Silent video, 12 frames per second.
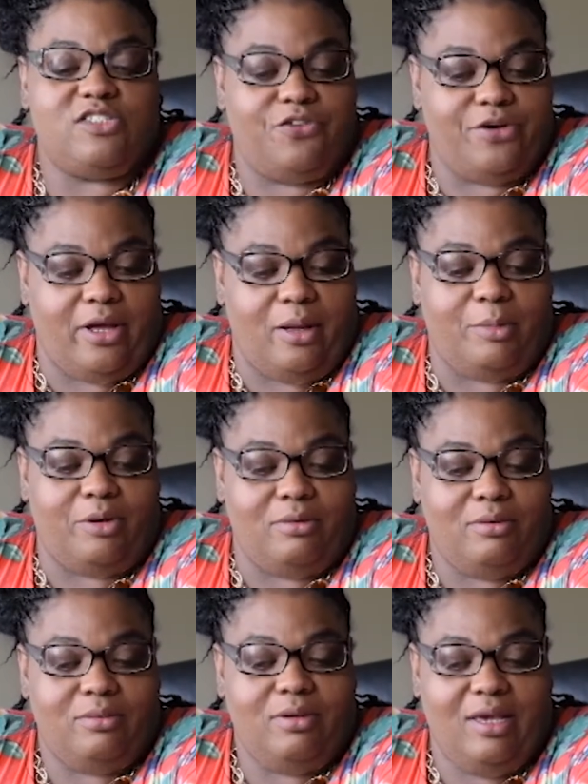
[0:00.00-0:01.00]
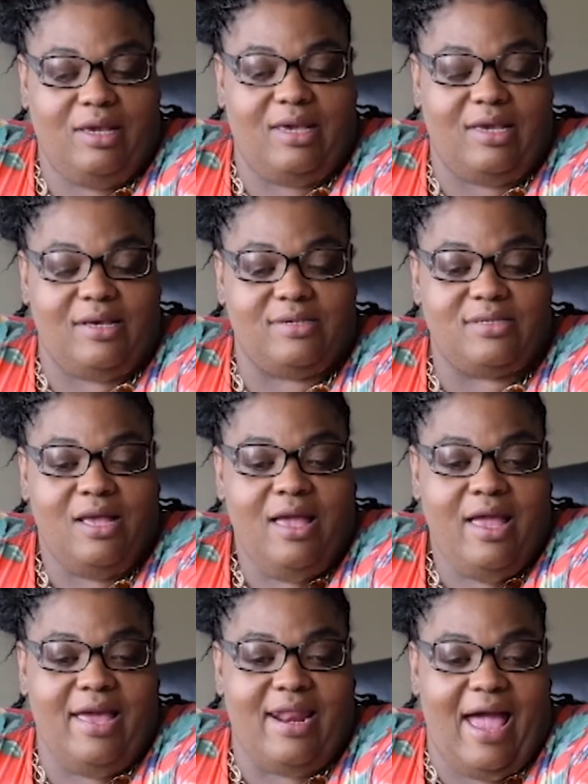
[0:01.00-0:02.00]
phenomenal. He is.
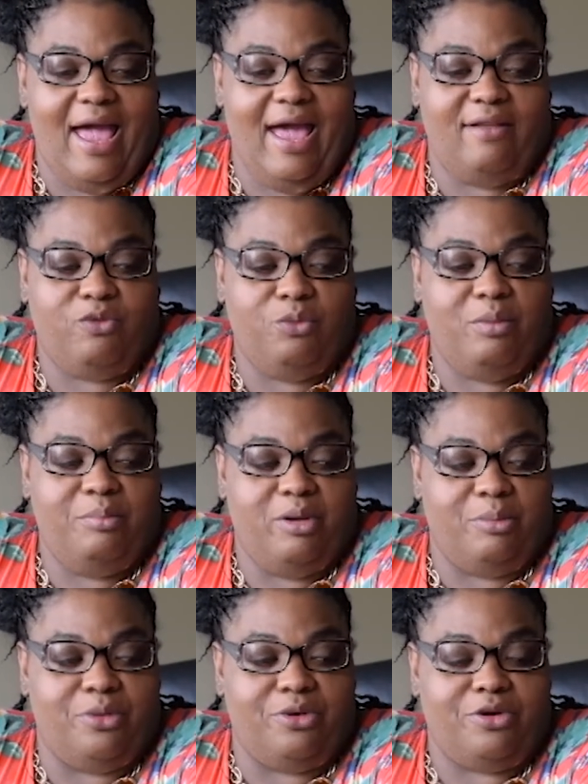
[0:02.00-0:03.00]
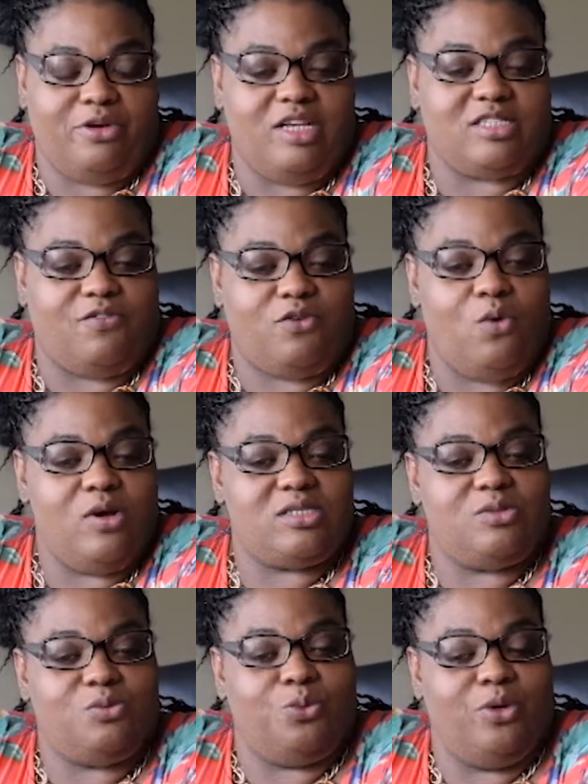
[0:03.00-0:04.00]
And I have to remember, because of
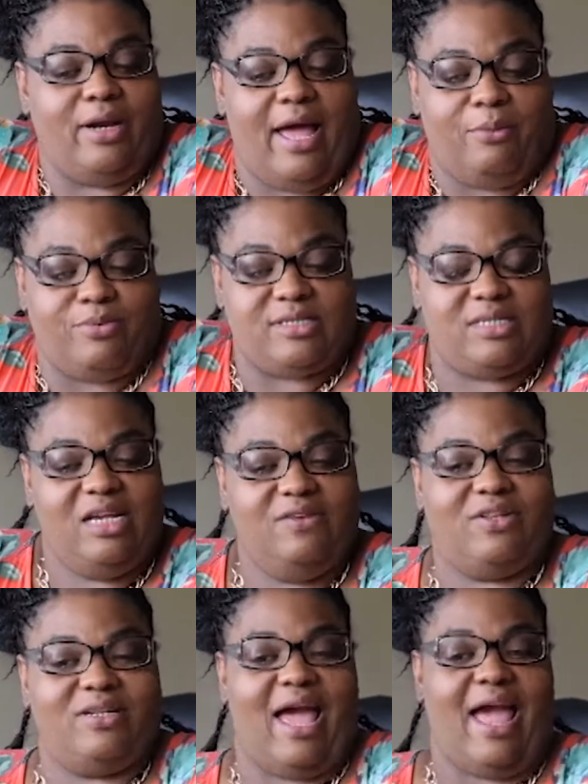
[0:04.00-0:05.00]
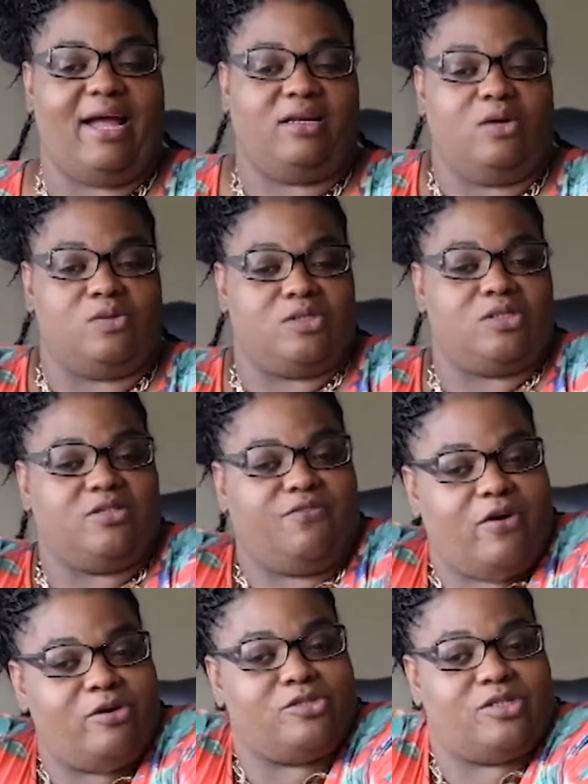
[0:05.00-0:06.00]
course, when I received the diagnosis, the
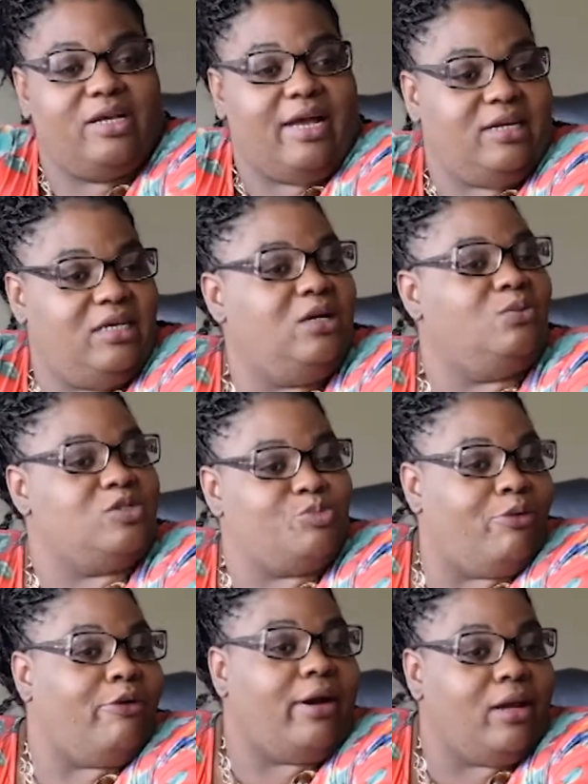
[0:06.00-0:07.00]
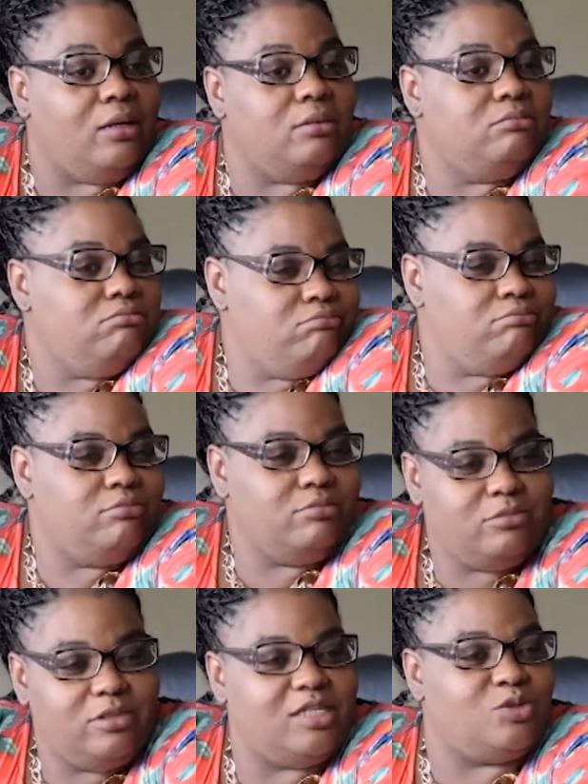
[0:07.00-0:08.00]
first thing I did was pray.
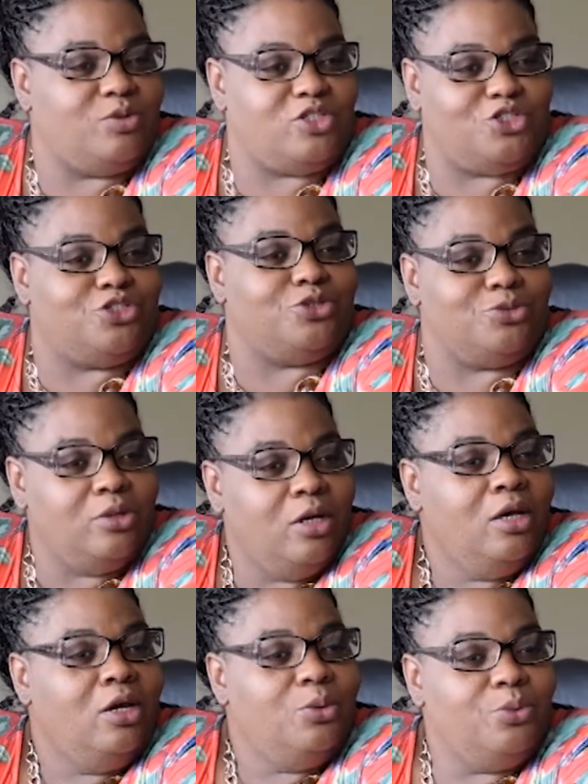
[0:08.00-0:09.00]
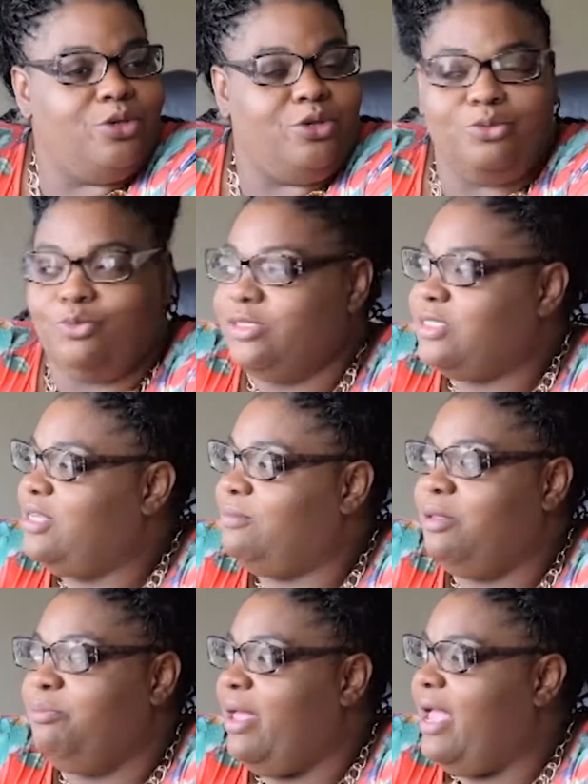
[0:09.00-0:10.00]
That's what you do. When
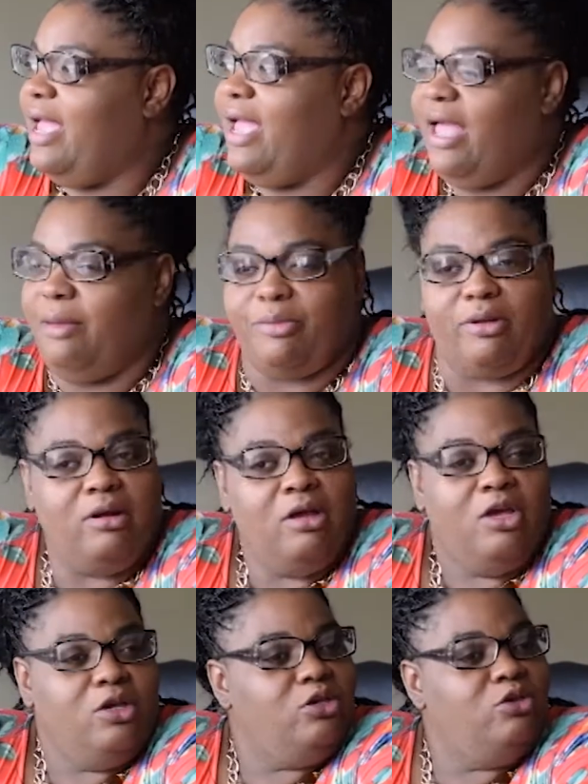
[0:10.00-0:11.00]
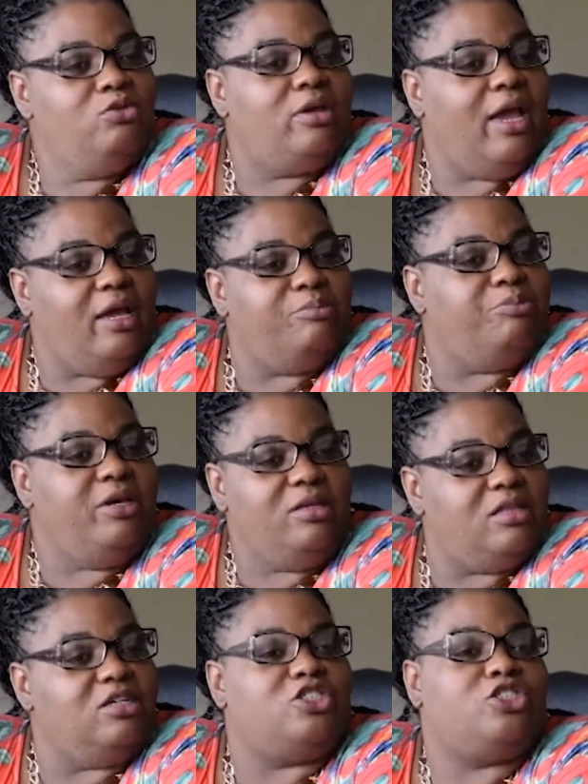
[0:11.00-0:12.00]
something bad happened, you can't beat
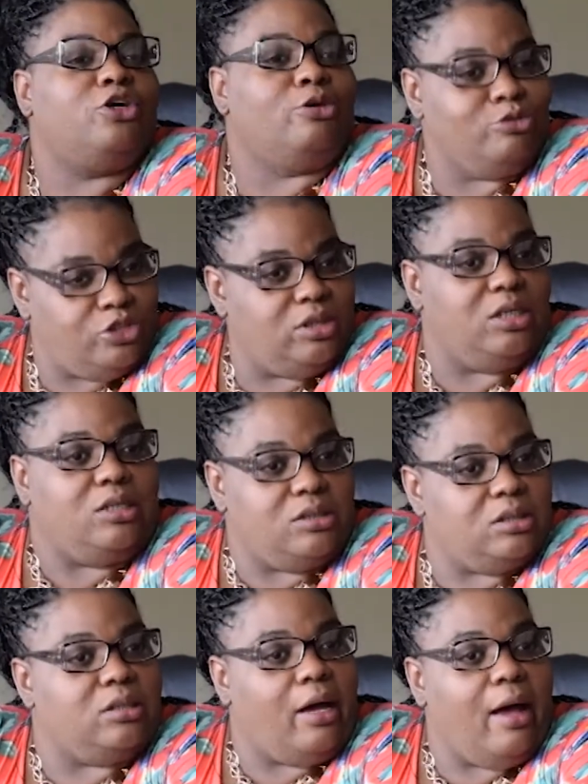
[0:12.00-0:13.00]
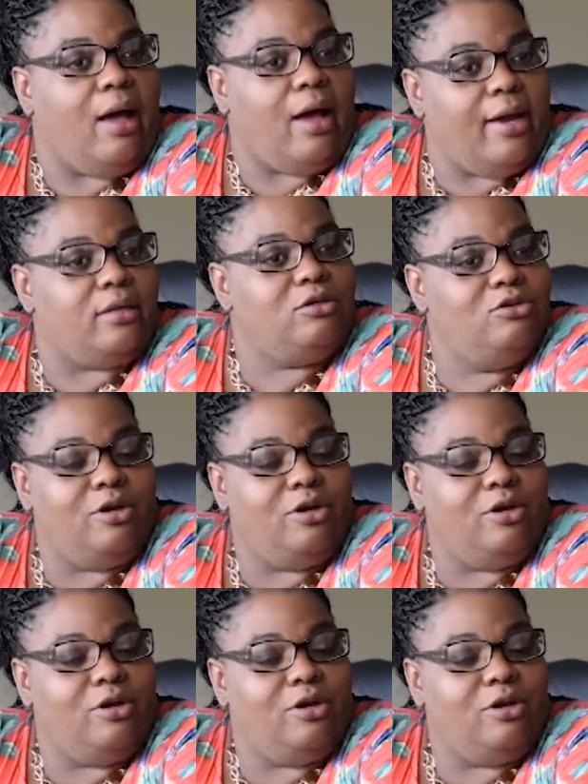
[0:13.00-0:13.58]
the church getting to God, you